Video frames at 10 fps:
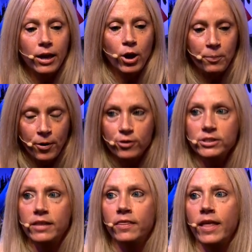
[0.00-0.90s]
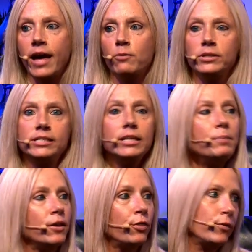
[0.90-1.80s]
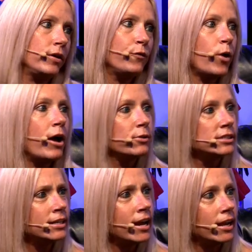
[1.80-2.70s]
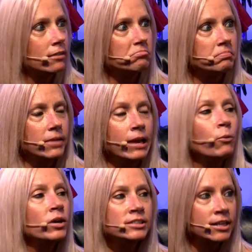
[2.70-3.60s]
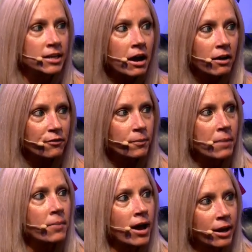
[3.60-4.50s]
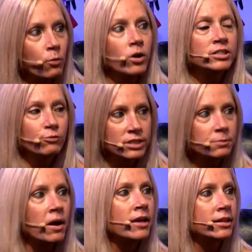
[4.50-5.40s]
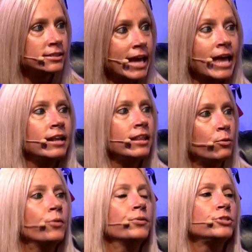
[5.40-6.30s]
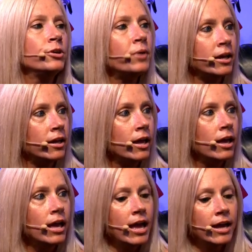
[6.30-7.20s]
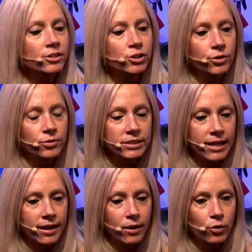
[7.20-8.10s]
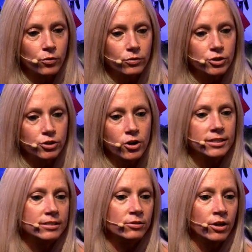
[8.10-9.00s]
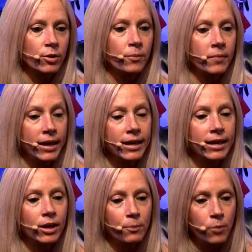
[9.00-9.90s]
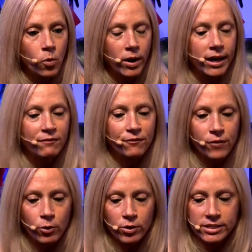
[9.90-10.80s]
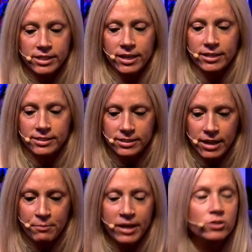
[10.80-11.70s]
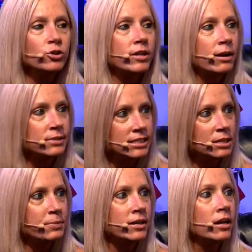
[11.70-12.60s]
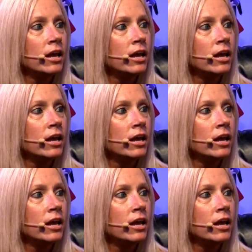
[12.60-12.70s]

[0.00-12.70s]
a person that was sleeping 3 or 4 hours a night. It wasn't enough. My body wasn't responding to anything we were doing. As soon as I started, making it a point and focusing and making sure that I was sleeping,